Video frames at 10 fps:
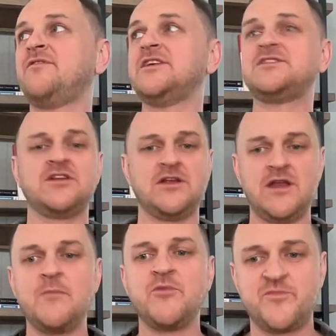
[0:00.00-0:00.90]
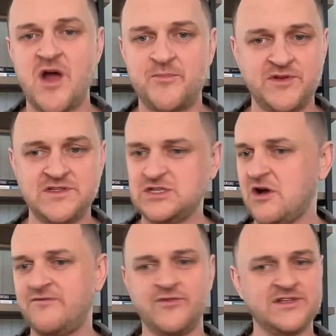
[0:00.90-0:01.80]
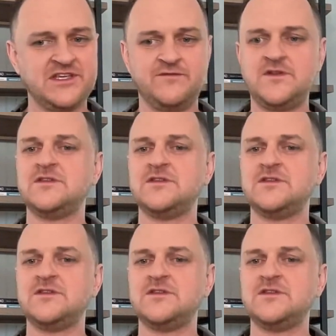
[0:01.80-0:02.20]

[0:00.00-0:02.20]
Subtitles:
listed a number of properties this year, I've received